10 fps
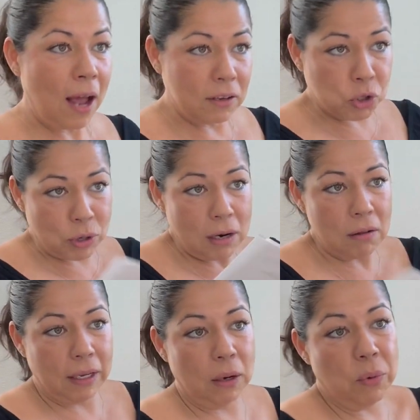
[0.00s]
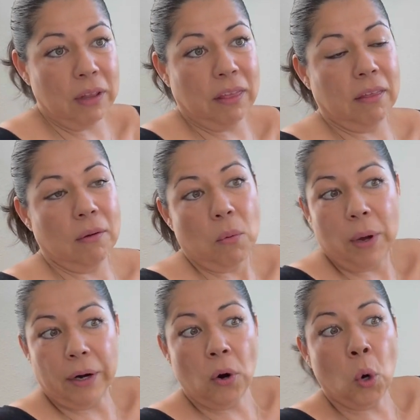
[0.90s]
struggling with
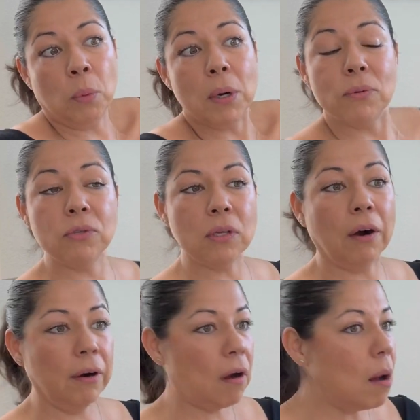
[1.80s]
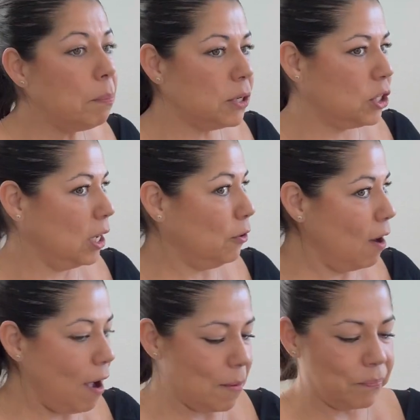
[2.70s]
what our hormones are accomplishing or
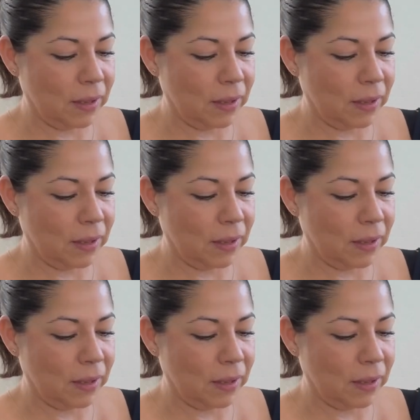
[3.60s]
not.